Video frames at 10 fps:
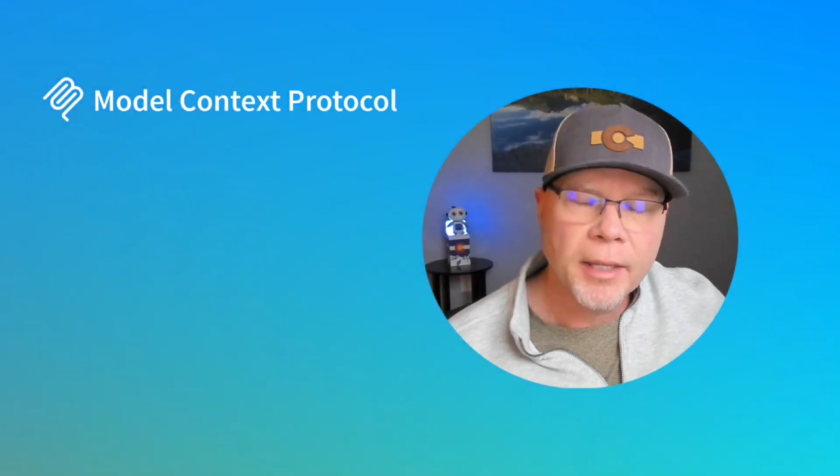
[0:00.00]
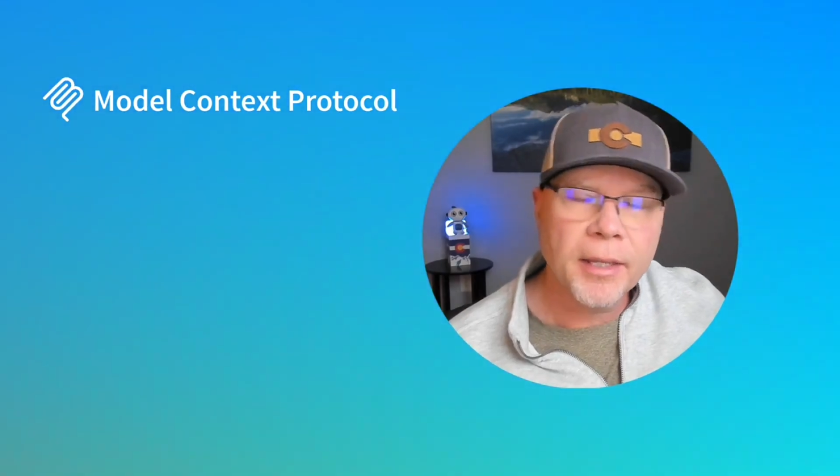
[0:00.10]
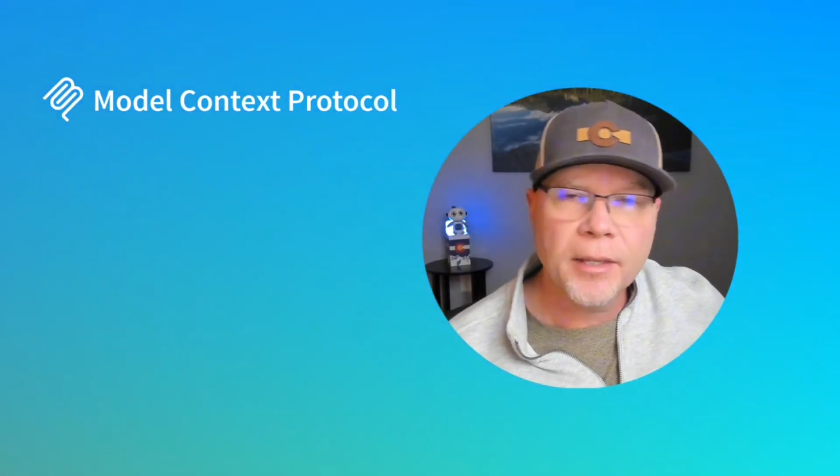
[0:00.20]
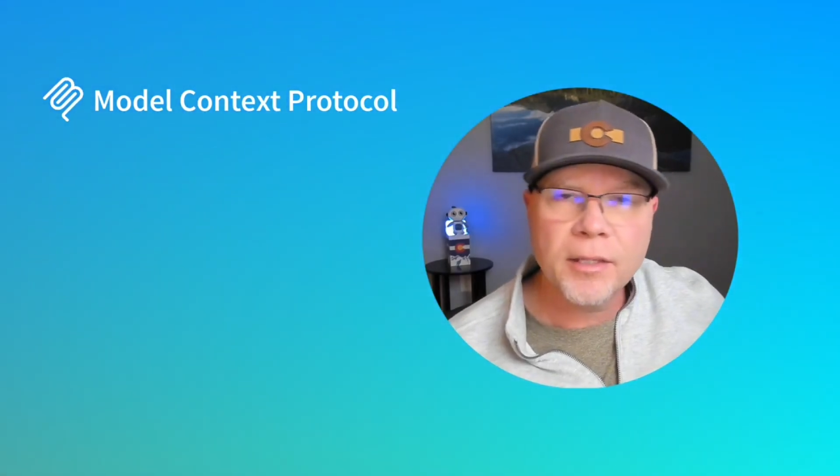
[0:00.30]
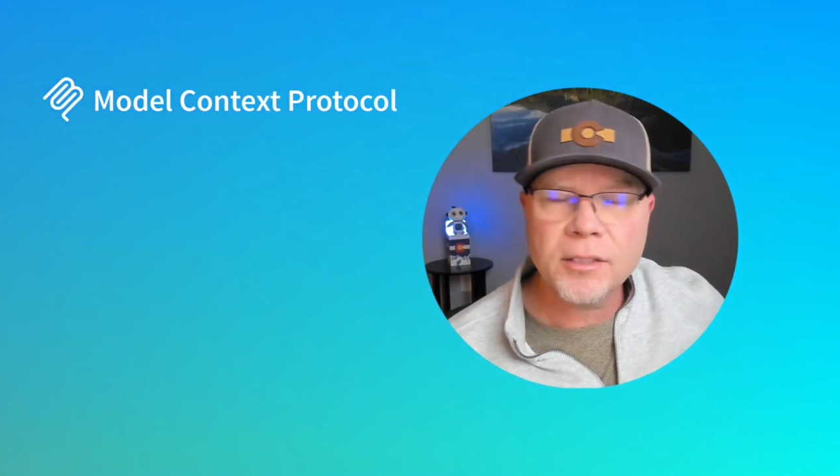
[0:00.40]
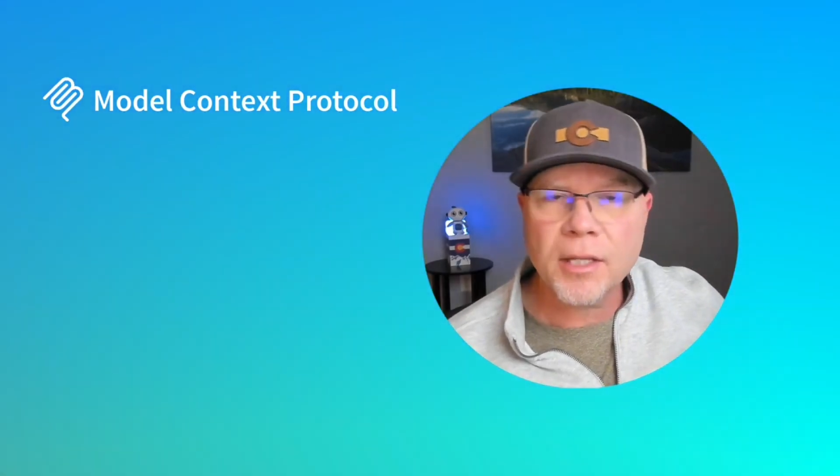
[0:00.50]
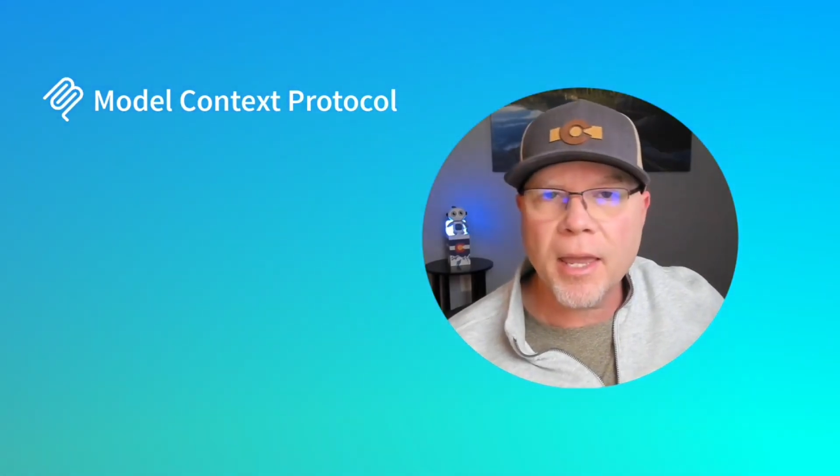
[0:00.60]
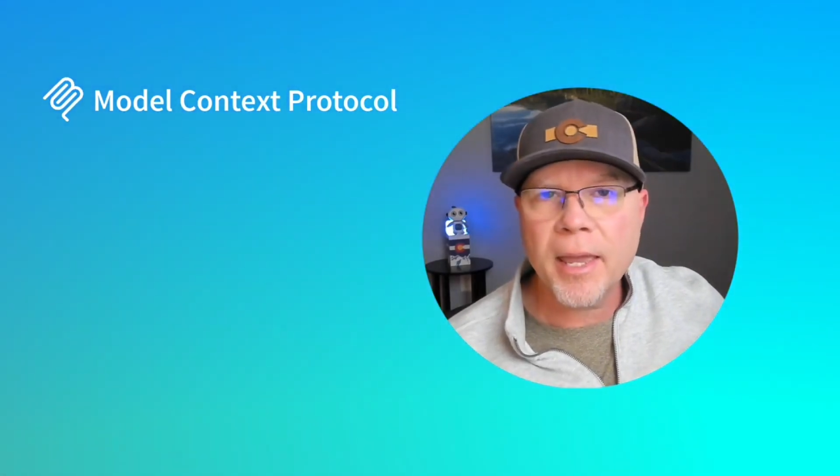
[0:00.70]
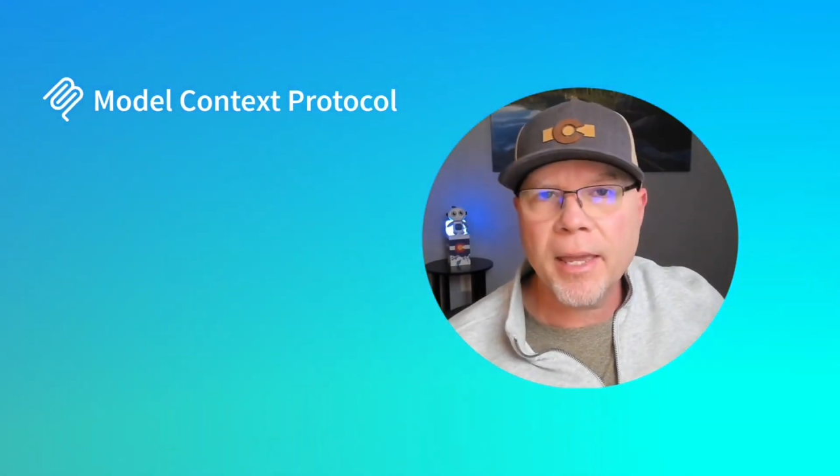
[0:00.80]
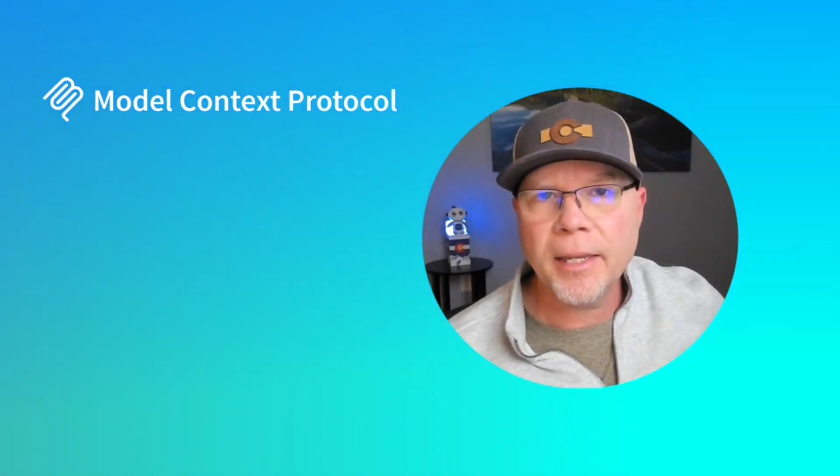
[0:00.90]
is
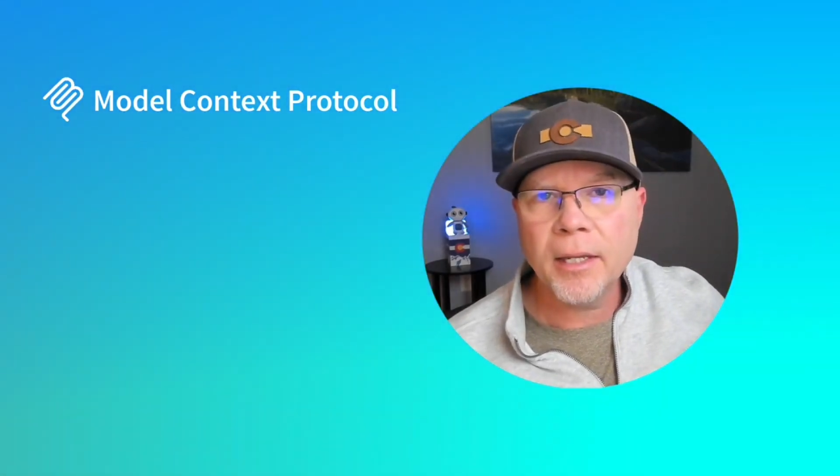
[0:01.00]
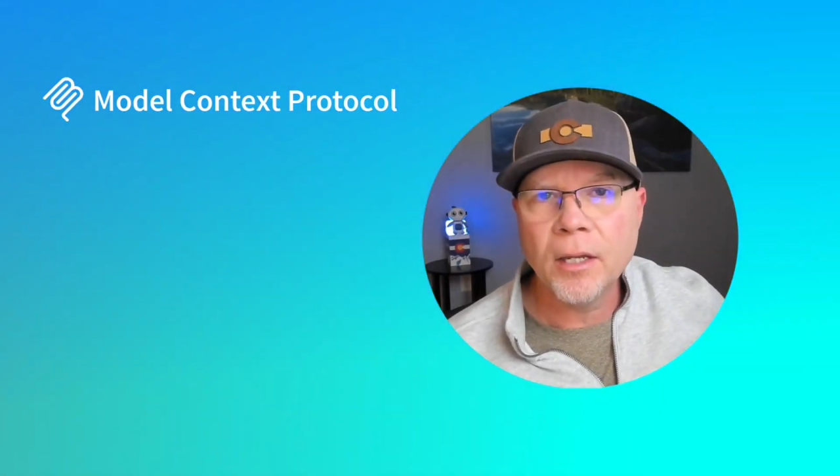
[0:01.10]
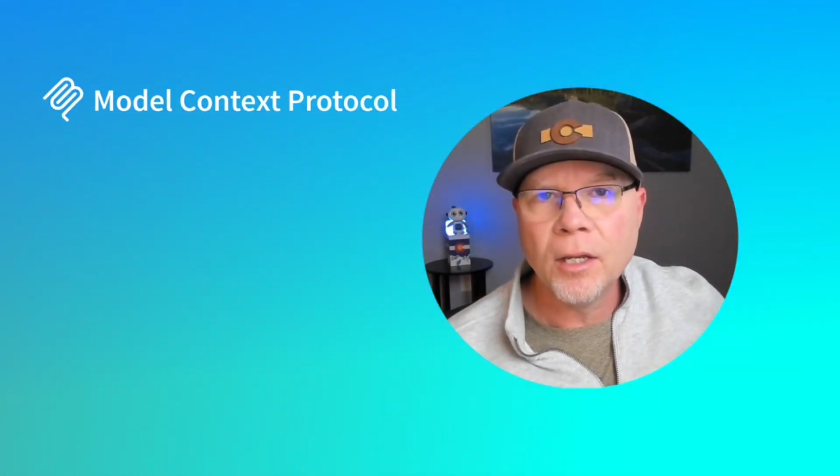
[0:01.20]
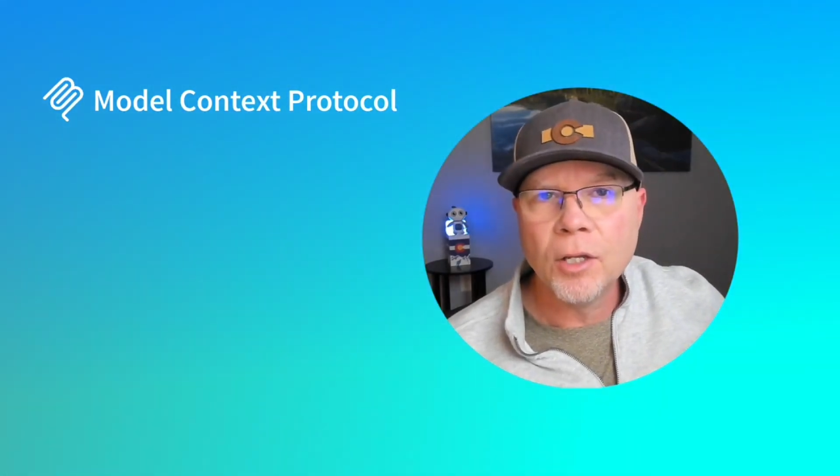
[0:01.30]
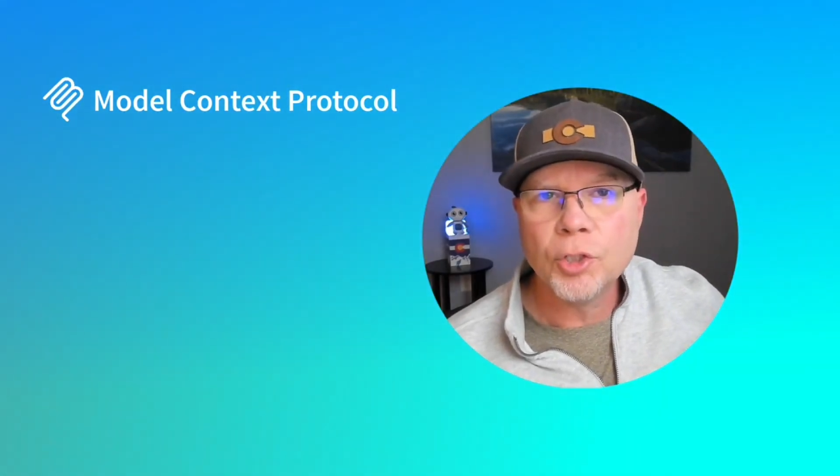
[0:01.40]
a